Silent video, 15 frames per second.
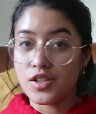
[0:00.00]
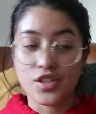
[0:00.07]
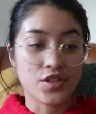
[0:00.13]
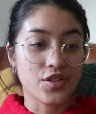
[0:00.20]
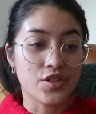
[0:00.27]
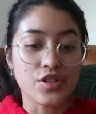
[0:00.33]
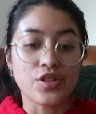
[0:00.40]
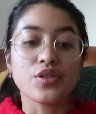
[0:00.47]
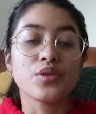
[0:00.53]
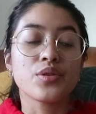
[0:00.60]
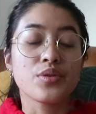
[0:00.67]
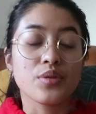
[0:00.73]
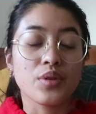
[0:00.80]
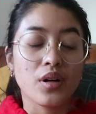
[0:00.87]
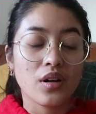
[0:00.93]
Just
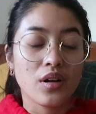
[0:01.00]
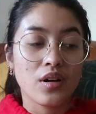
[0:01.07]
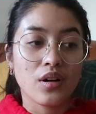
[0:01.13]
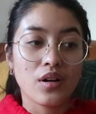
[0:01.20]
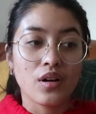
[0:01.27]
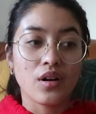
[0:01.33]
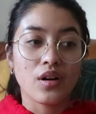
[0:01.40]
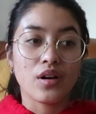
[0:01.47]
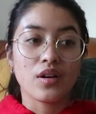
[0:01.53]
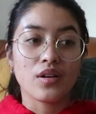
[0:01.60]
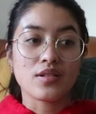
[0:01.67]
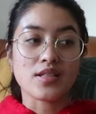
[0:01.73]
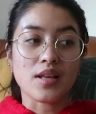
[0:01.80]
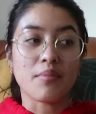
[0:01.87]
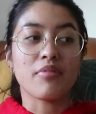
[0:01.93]
do
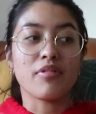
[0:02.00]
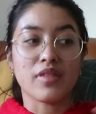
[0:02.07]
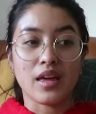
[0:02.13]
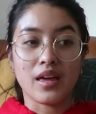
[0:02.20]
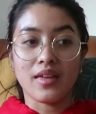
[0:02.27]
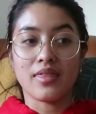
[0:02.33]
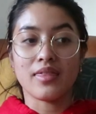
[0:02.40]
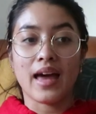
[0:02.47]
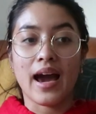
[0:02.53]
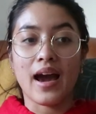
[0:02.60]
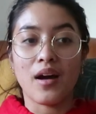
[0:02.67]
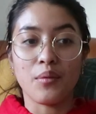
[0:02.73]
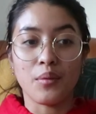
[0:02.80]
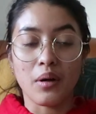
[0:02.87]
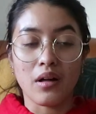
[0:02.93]
something that